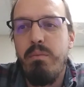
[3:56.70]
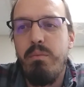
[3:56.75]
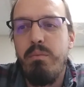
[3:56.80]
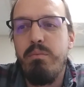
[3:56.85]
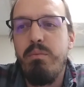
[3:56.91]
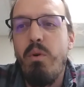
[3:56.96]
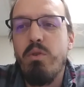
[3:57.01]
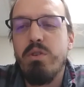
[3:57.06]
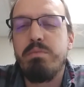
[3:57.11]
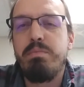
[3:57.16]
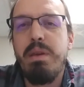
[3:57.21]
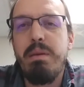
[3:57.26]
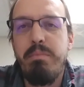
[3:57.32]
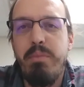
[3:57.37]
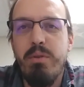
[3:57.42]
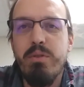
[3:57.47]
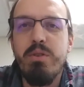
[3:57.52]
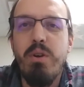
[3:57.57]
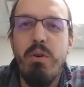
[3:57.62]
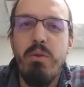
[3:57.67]
Most
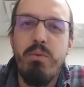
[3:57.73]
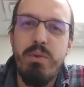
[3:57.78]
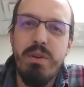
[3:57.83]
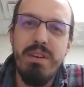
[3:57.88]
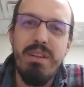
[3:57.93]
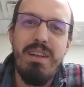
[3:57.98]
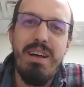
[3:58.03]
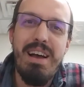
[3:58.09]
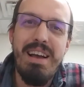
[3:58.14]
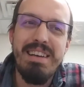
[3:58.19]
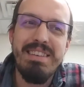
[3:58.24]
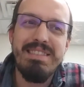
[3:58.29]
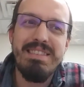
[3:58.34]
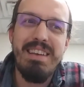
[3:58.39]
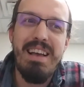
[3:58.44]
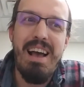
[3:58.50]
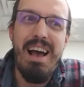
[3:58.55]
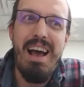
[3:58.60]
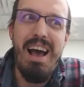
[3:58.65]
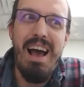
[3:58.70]
people don't realize
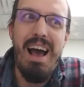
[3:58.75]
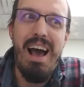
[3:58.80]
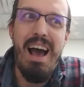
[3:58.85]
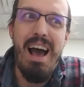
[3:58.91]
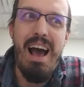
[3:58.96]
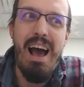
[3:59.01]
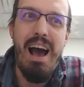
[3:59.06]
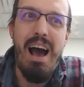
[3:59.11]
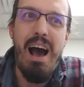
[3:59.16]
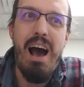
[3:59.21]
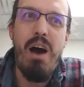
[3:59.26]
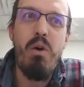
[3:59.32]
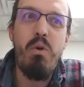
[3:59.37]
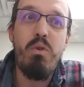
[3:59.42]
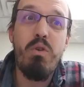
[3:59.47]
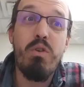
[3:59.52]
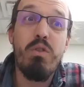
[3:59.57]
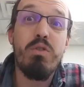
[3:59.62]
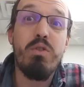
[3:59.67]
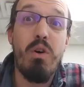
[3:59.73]
how
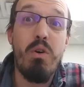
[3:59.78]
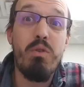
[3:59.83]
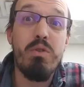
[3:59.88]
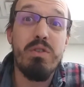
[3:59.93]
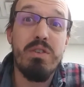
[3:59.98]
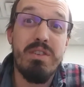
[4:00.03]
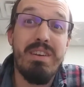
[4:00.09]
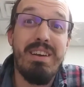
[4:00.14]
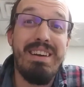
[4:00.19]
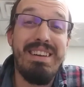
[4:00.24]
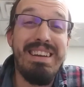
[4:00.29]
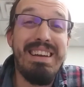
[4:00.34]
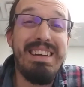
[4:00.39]
close an